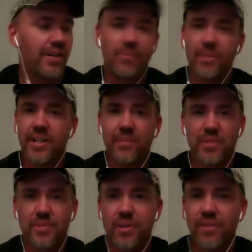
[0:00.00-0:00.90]
I break out my
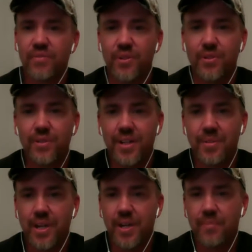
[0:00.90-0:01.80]
smartphone.
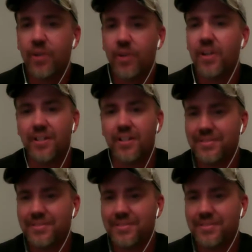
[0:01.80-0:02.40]
I'm marketing,